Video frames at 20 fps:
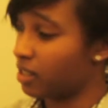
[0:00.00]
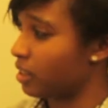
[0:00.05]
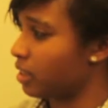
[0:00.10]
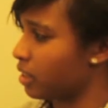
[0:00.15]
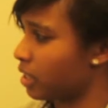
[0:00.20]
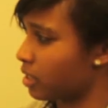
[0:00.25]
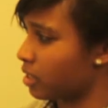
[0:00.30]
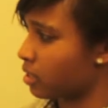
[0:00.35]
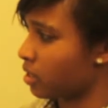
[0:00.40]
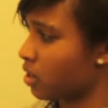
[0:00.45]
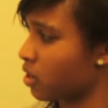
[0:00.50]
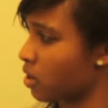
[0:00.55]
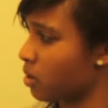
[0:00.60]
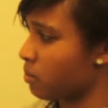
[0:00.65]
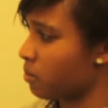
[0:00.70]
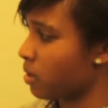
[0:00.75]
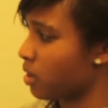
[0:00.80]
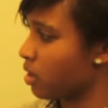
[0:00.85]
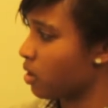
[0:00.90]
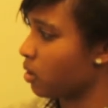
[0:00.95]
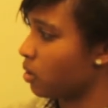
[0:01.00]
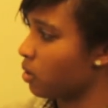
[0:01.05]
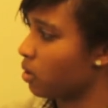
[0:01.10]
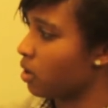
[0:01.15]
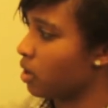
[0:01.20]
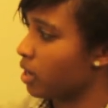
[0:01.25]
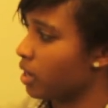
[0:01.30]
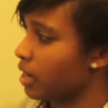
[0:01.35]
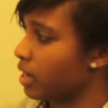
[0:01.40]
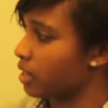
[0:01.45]
this term,
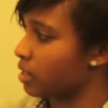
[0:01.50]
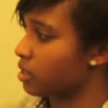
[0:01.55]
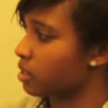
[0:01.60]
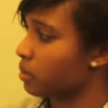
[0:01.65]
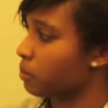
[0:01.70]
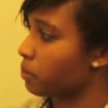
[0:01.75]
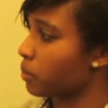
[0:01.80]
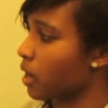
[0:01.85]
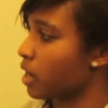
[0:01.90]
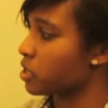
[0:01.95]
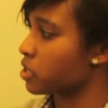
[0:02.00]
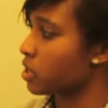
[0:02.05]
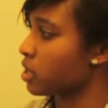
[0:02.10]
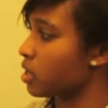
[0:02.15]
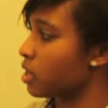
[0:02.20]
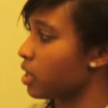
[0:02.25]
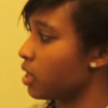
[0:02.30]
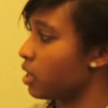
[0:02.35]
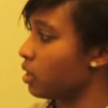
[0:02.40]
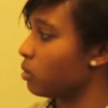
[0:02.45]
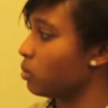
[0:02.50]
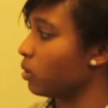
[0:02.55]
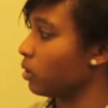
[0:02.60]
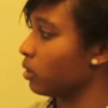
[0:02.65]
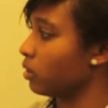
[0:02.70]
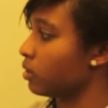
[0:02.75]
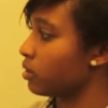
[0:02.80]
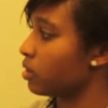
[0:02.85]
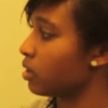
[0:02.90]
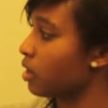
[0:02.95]
it's pressure
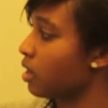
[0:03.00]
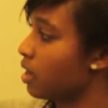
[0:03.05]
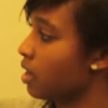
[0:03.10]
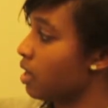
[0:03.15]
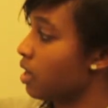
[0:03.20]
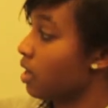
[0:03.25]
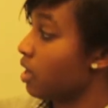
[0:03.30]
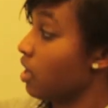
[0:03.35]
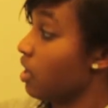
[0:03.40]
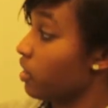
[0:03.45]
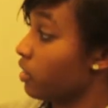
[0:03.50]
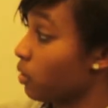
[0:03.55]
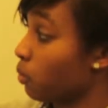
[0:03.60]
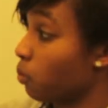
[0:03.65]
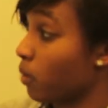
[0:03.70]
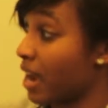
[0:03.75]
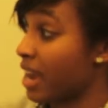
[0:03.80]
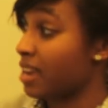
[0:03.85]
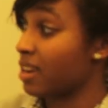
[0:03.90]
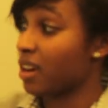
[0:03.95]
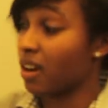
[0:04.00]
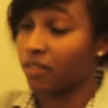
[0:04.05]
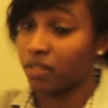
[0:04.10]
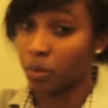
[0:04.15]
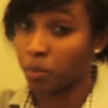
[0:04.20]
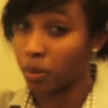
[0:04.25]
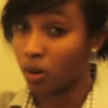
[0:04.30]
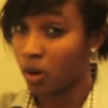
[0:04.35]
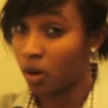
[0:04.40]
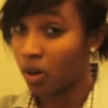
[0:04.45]
equals the weight of
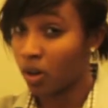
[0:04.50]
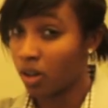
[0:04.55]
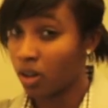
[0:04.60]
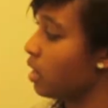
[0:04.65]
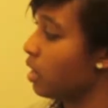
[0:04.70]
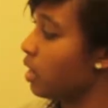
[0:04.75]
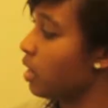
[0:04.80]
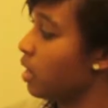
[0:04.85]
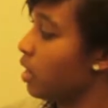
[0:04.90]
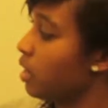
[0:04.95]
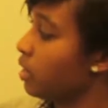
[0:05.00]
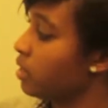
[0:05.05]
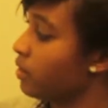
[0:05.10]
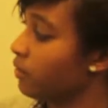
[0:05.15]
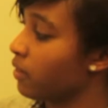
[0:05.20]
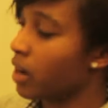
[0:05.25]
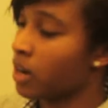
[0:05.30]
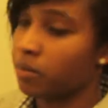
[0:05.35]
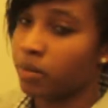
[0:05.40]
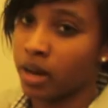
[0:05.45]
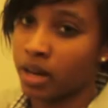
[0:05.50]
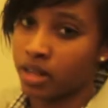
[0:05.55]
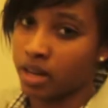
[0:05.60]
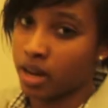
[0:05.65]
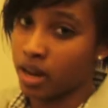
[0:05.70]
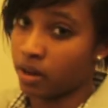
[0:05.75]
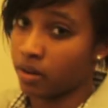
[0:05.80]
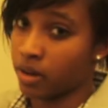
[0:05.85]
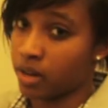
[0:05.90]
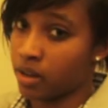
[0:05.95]
the ball divided by
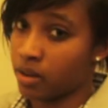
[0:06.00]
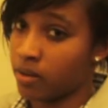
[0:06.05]
the area.